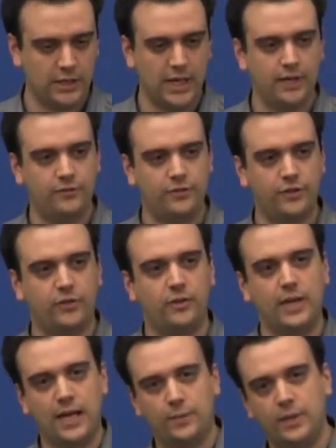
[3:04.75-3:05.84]
kind of just
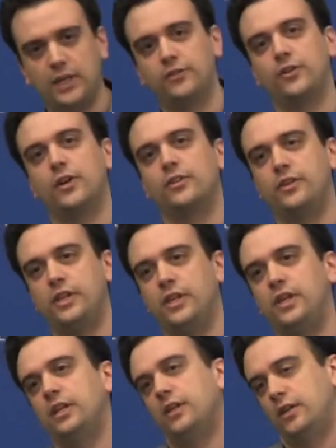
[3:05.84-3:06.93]
how do we kickstart
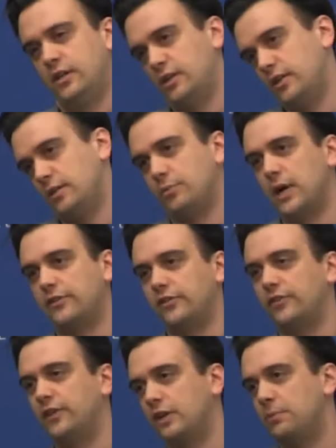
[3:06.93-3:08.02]
the process
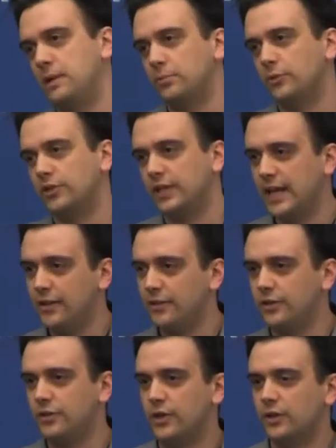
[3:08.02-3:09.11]
of getting people
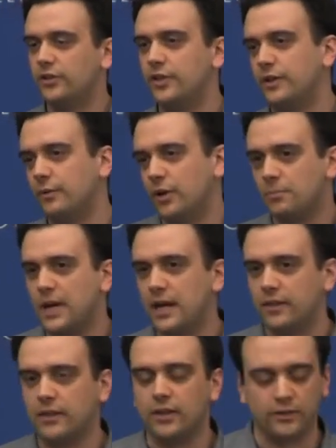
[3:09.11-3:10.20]
together in New York City that want to make
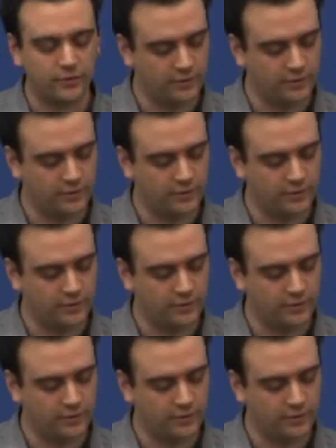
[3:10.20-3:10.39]
things.